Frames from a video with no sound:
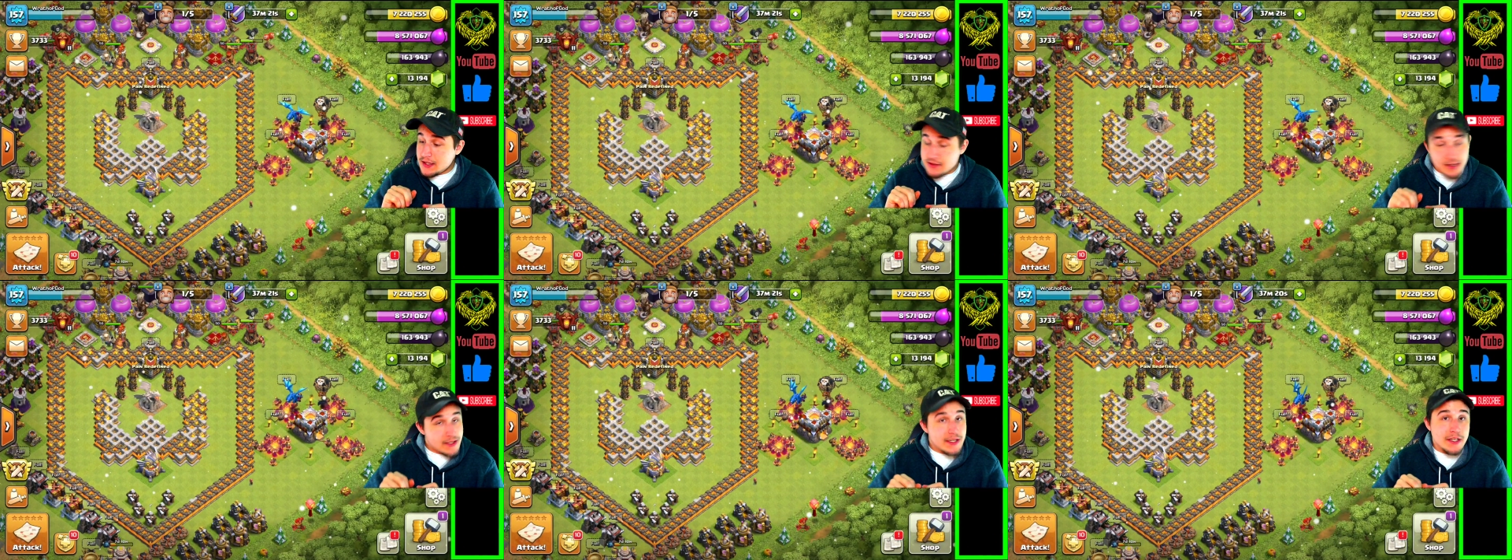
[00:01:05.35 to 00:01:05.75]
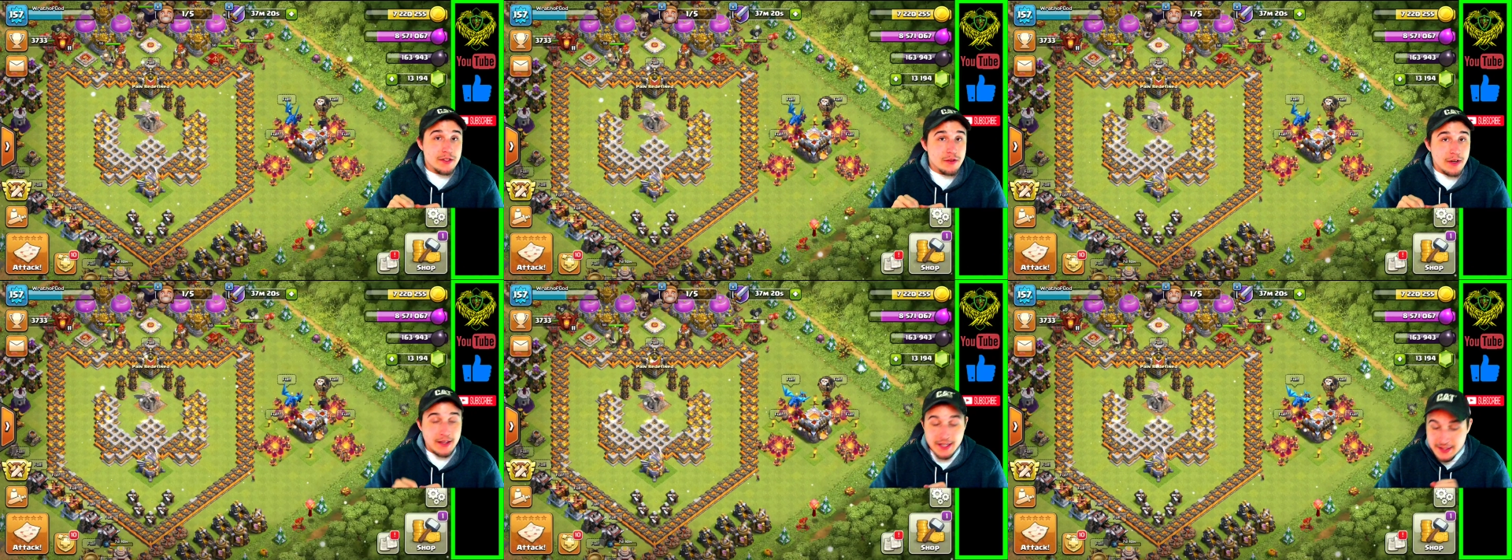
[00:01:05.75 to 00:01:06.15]
Let's get
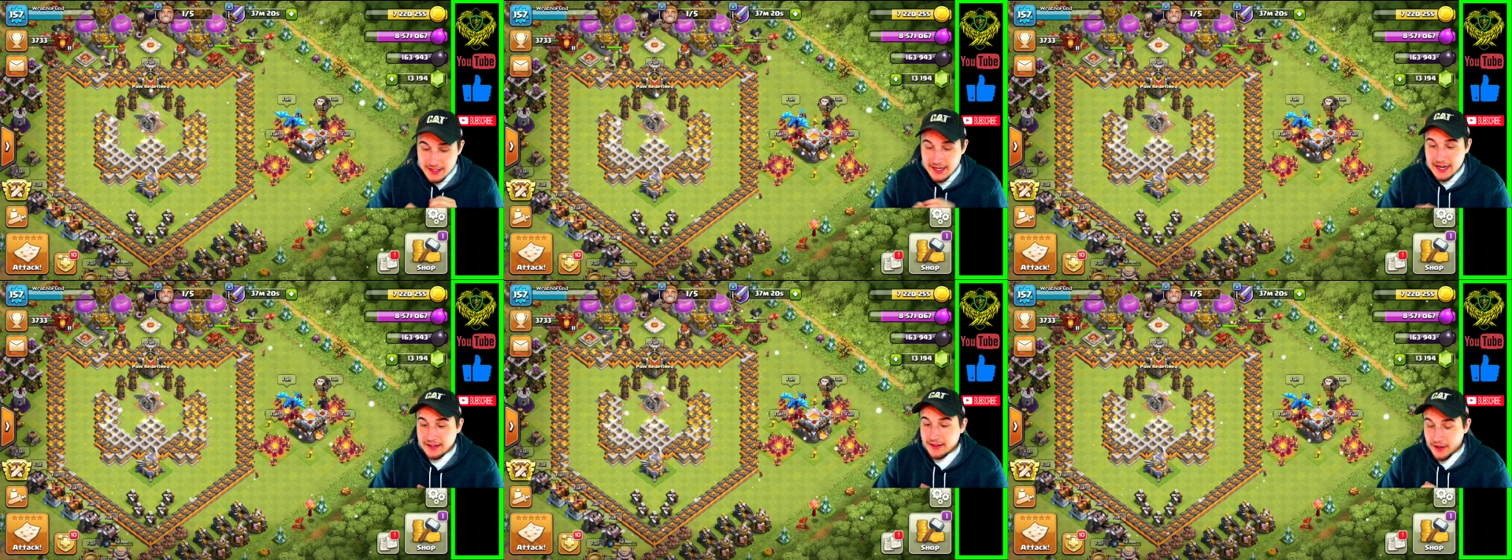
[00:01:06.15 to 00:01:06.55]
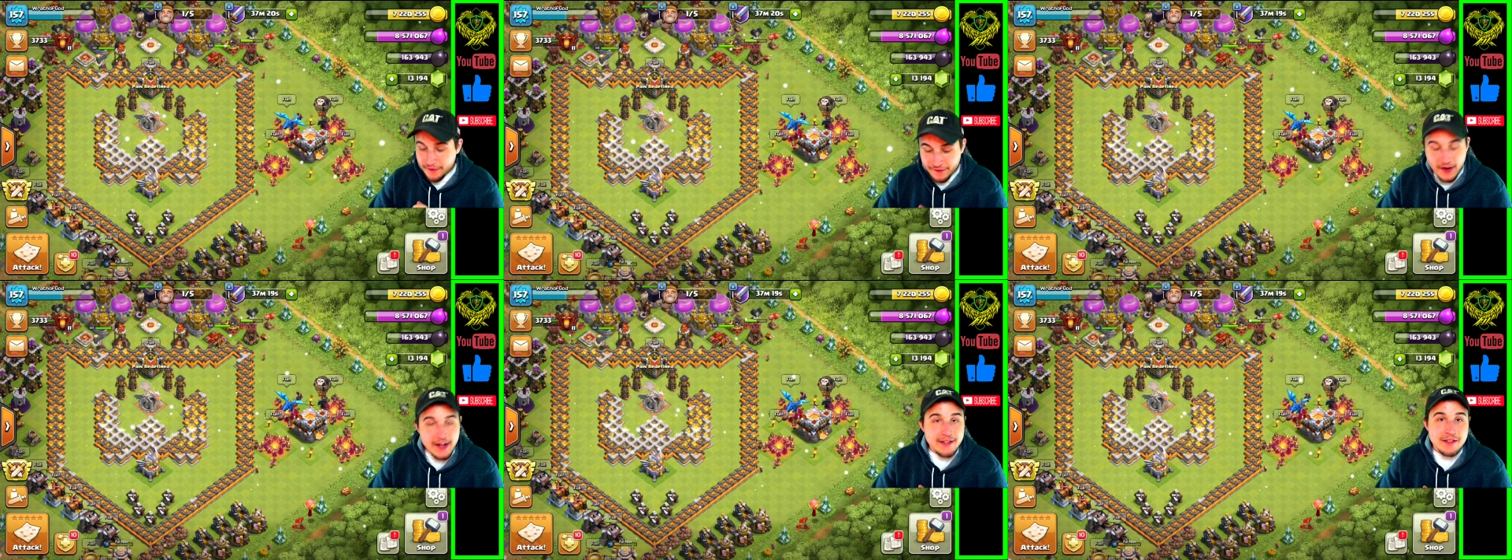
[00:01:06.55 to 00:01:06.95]
to it. Let's get out there,
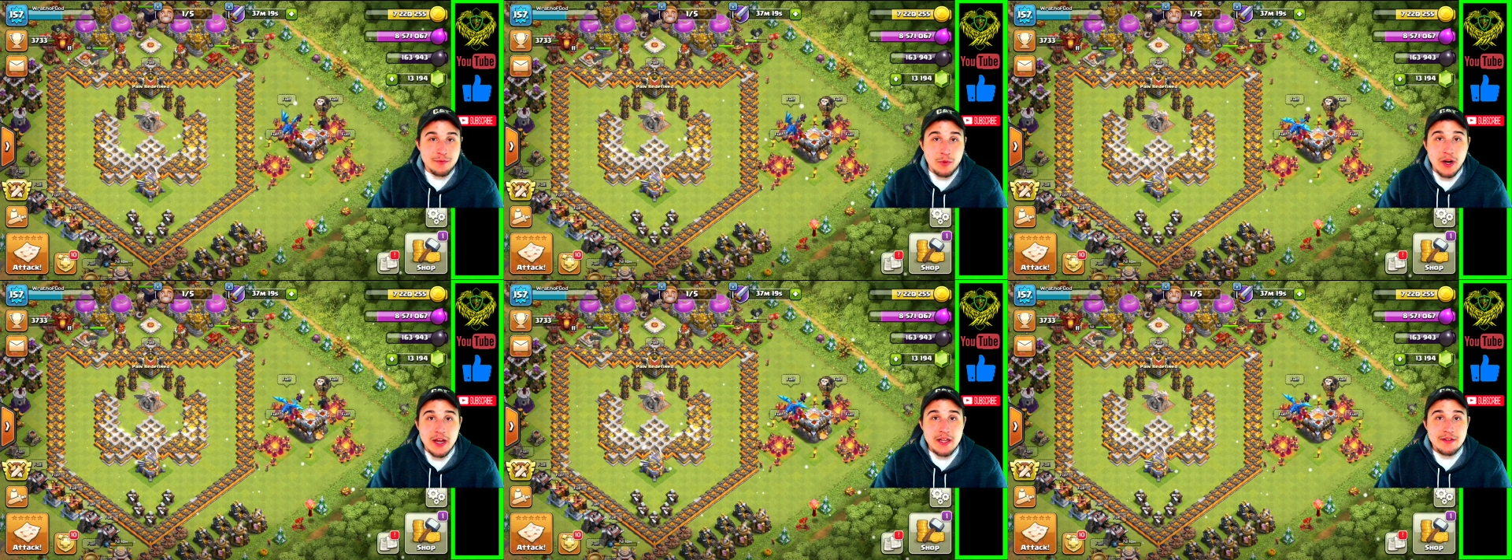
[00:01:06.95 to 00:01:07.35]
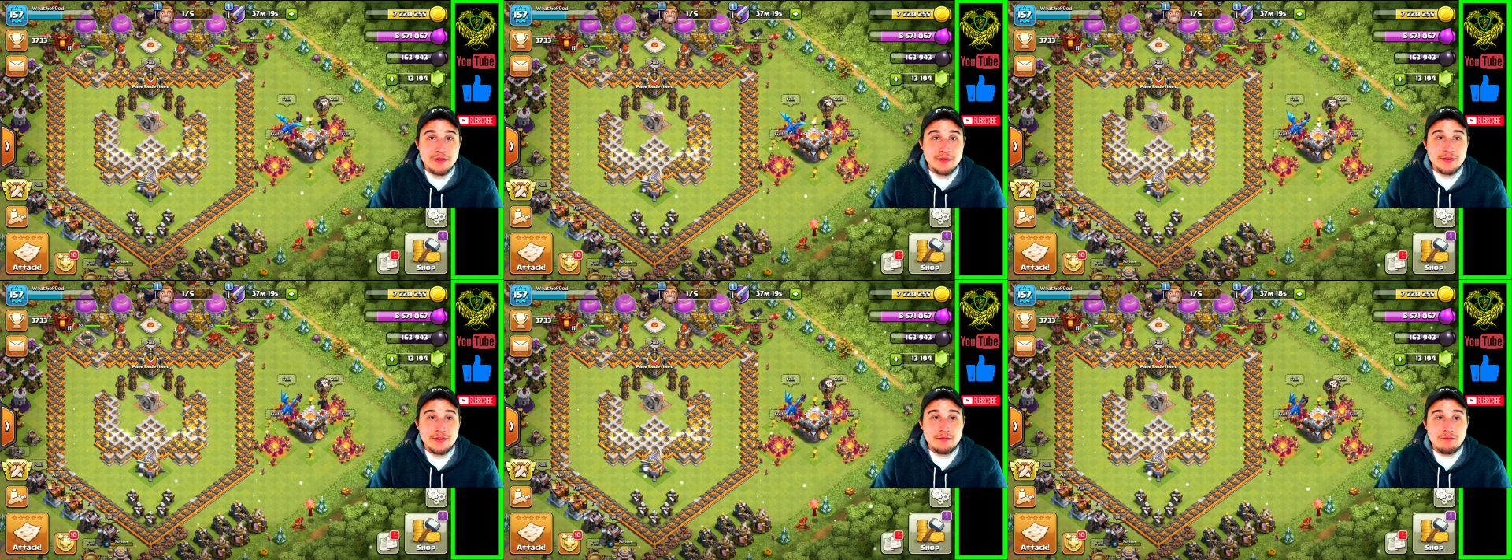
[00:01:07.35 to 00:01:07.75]
find some
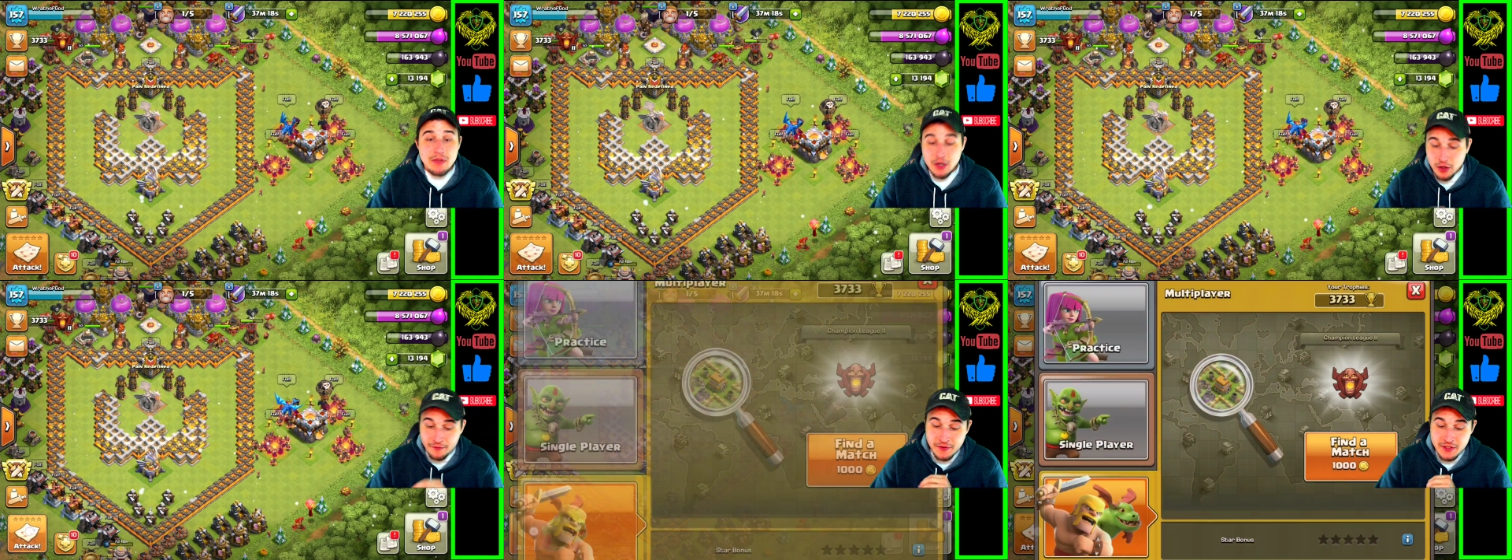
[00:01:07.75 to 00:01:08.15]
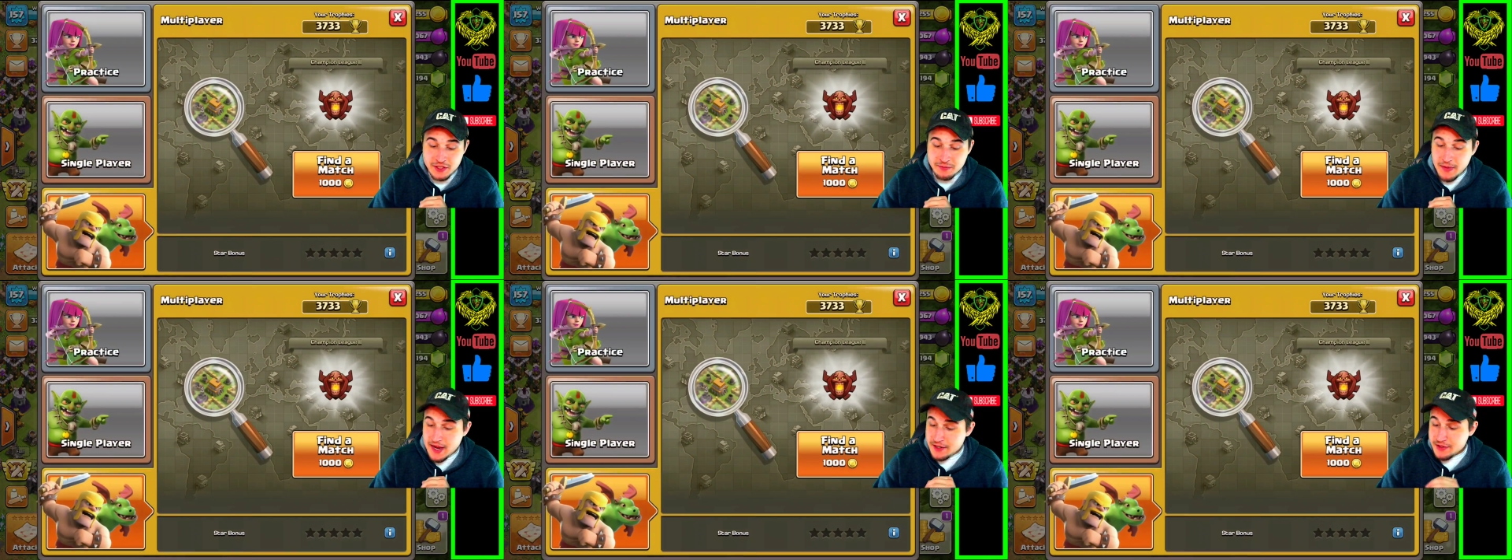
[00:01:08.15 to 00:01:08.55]
raids, and hopefully
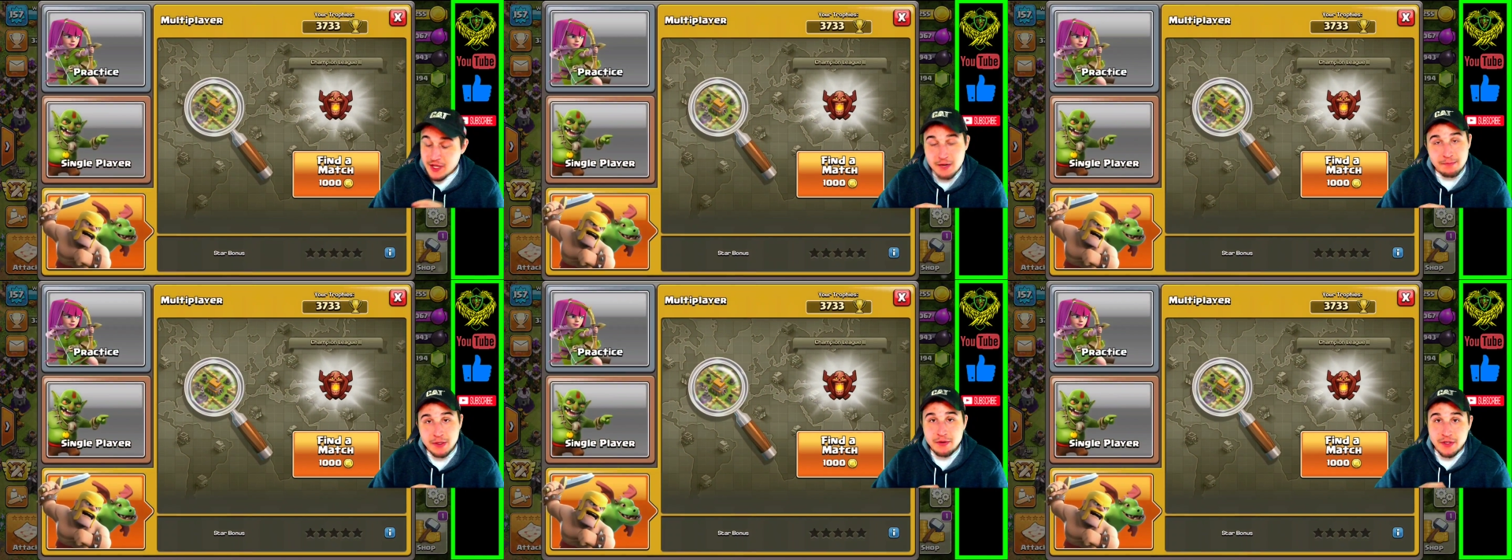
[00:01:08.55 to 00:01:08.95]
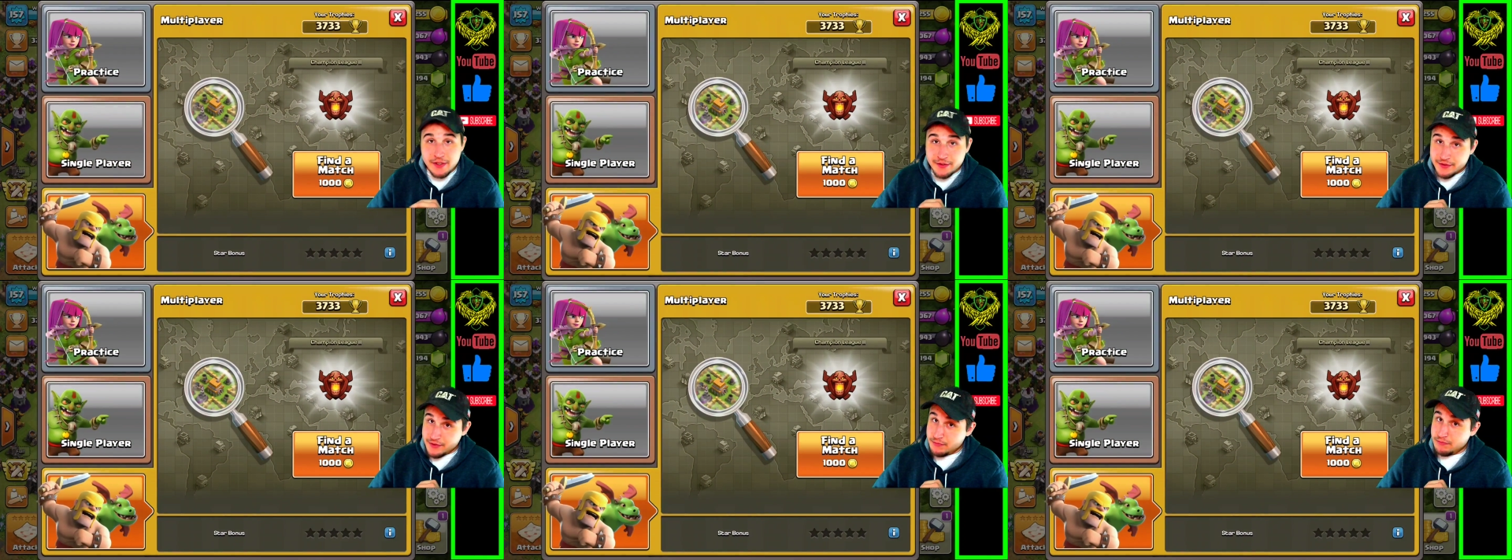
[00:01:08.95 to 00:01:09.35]
smash their
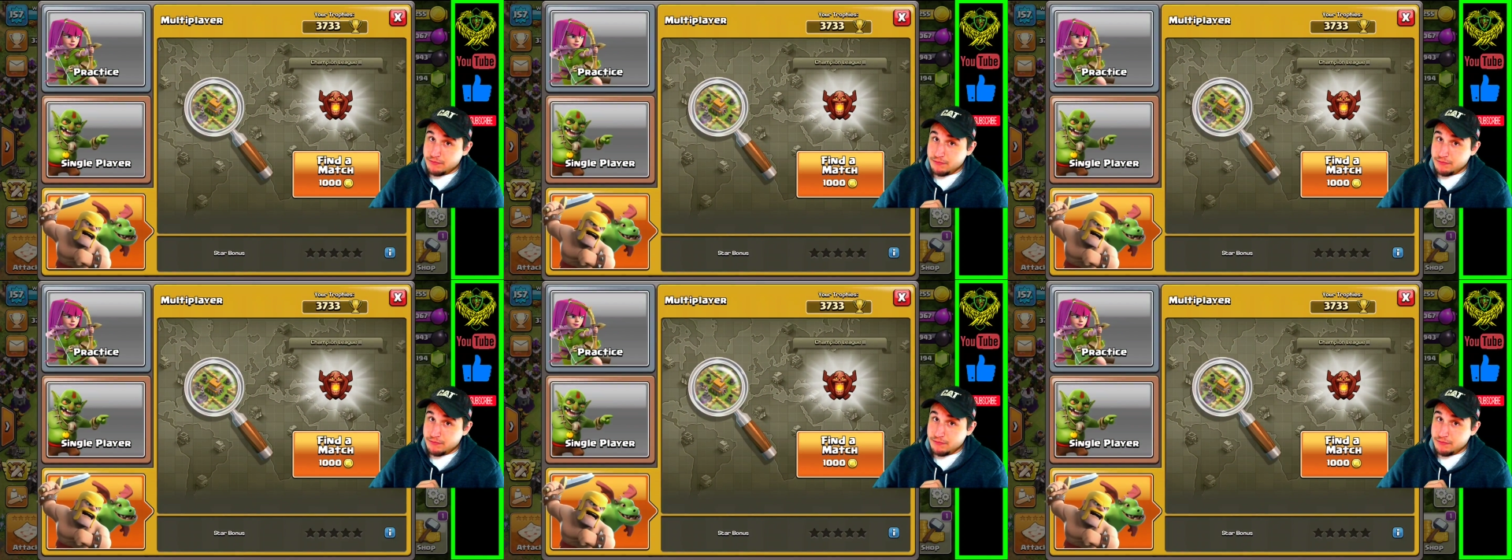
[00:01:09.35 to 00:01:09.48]
booties.